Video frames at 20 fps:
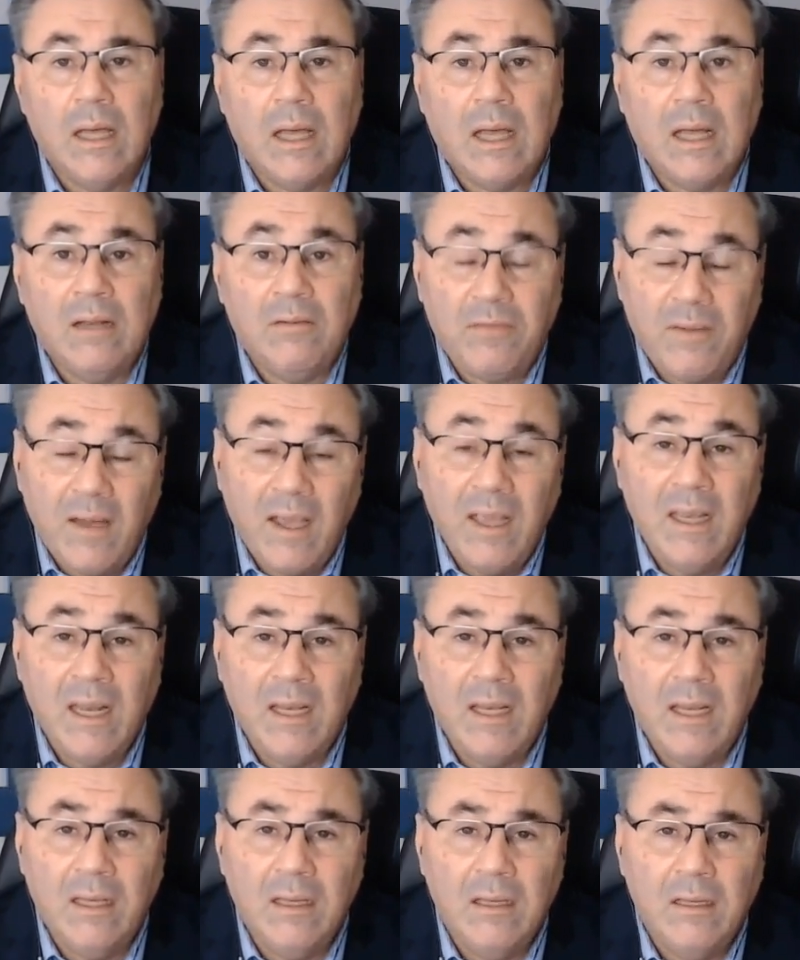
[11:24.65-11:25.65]
And
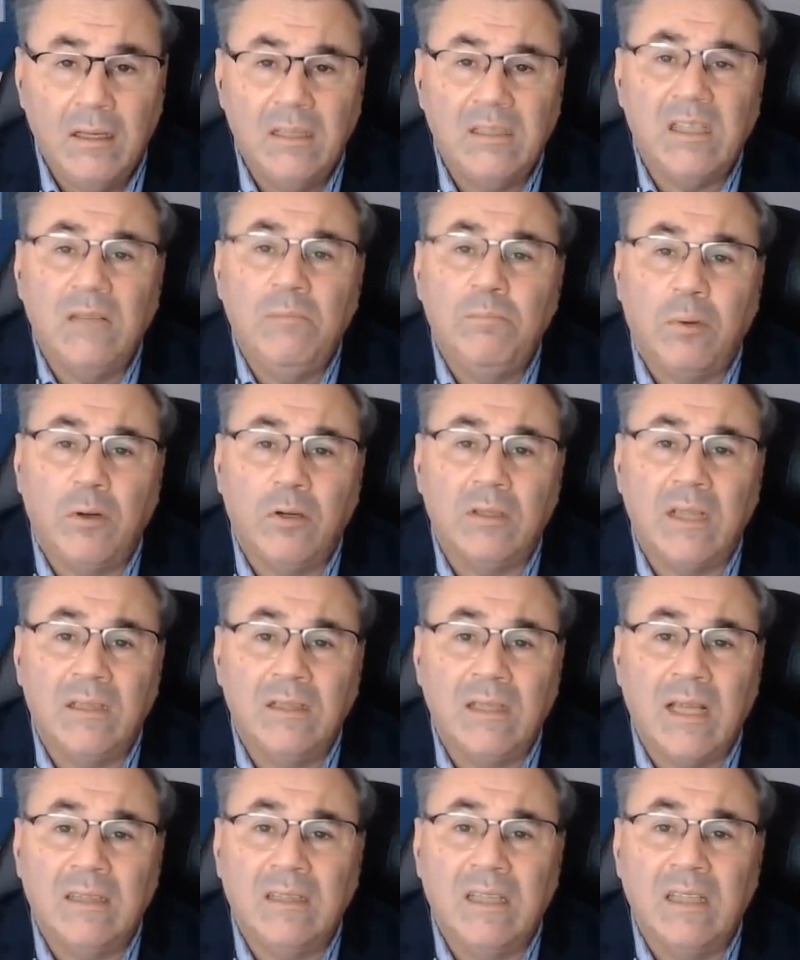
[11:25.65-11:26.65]
finally, it's
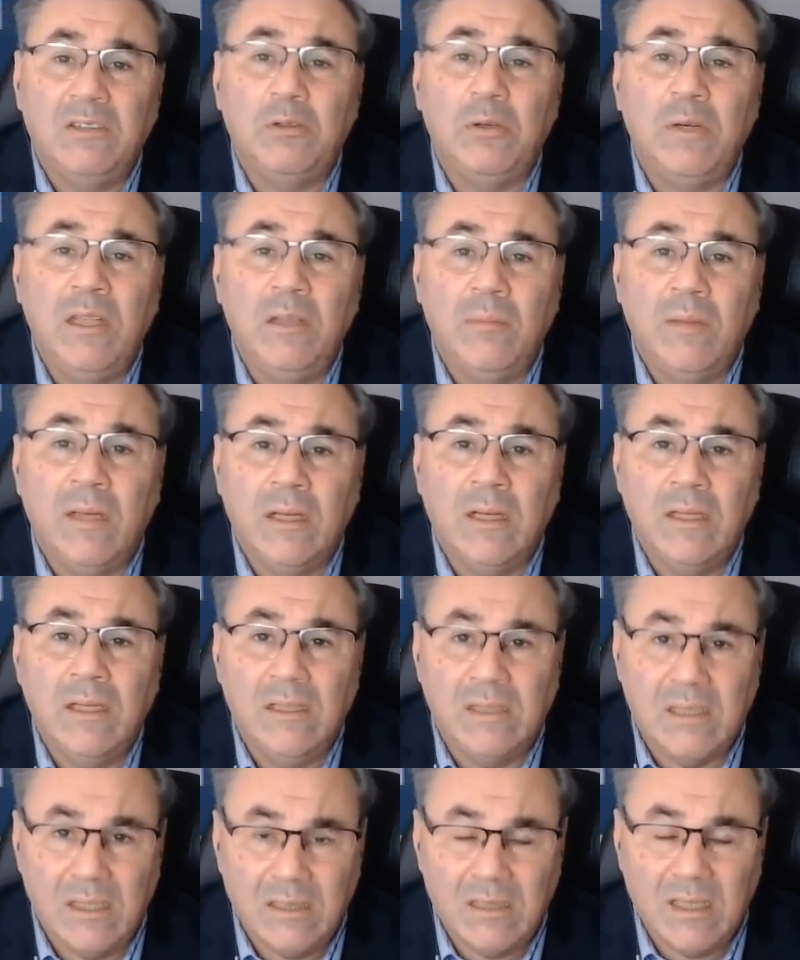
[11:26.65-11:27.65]
important that the treatment
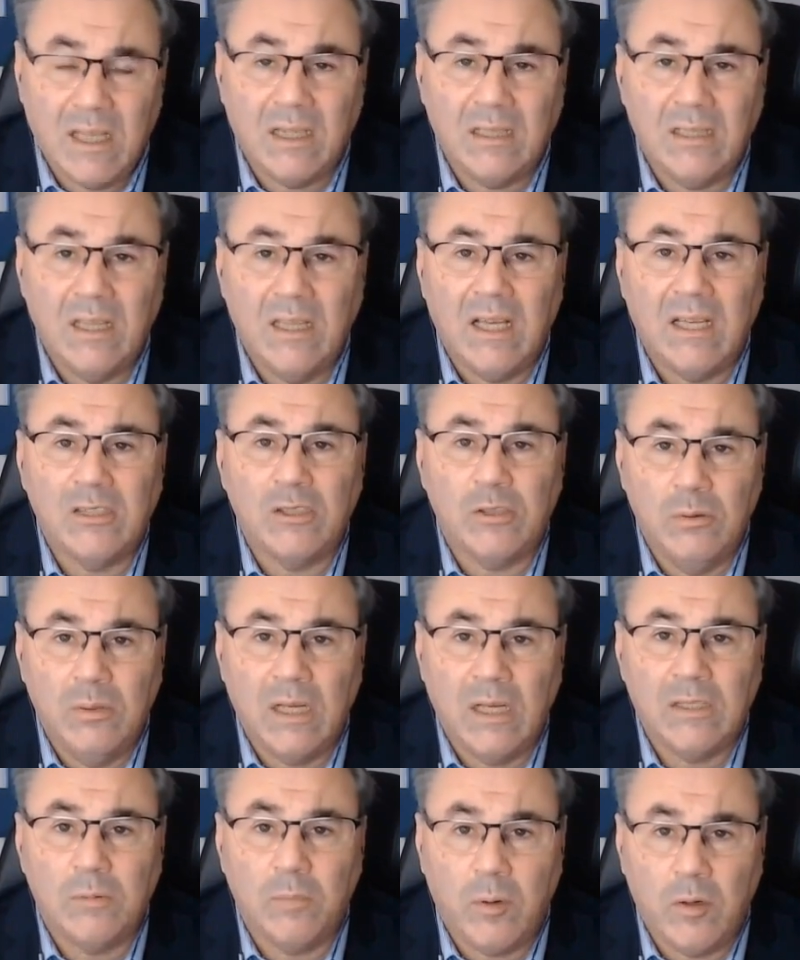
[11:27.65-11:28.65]
is started as soon
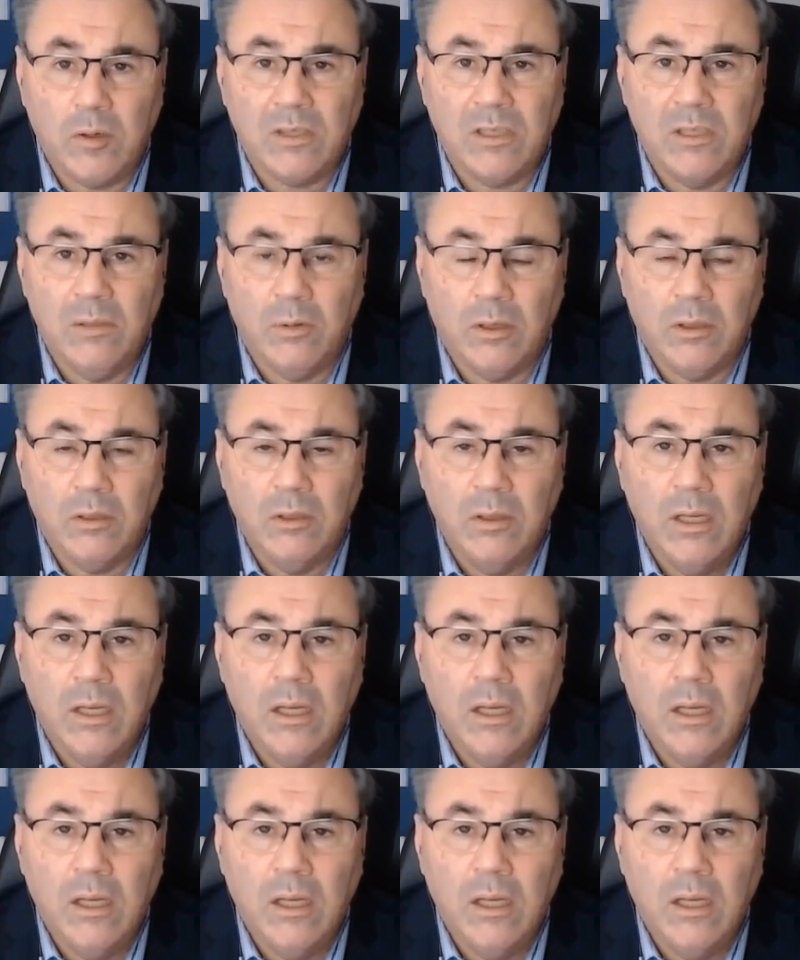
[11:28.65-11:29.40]
as possible,